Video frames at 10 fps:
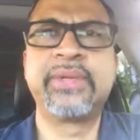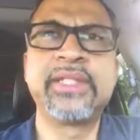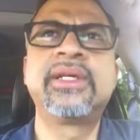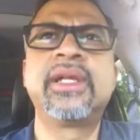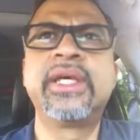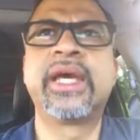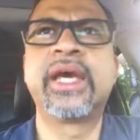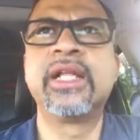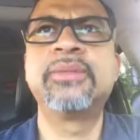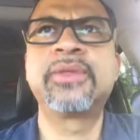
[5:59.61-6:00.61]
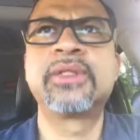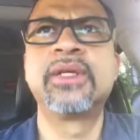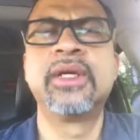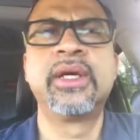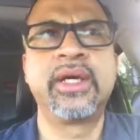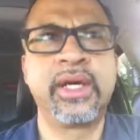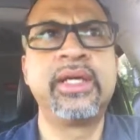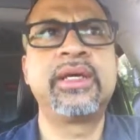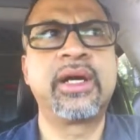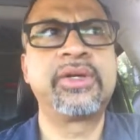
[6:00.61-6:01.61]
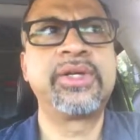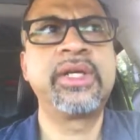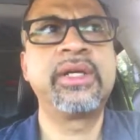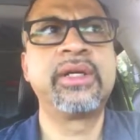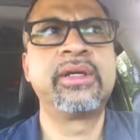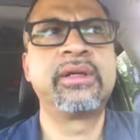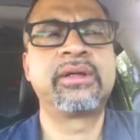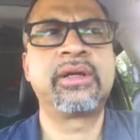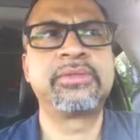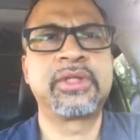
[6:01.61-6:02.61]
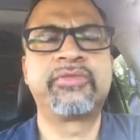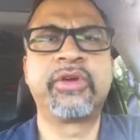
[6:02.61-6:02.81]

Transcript: basically helps any country in terms of